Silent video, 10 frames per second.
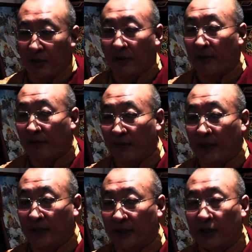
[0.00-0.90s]

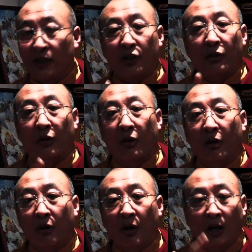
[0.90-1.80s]
fix
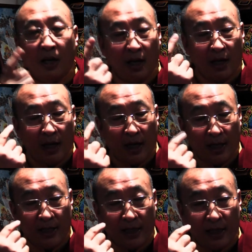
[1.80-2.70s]
your
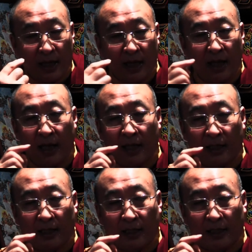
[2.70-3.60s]
idea
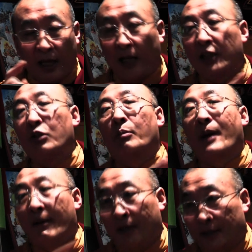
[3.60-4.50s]
like your
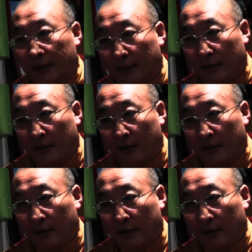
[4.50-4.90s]
parents.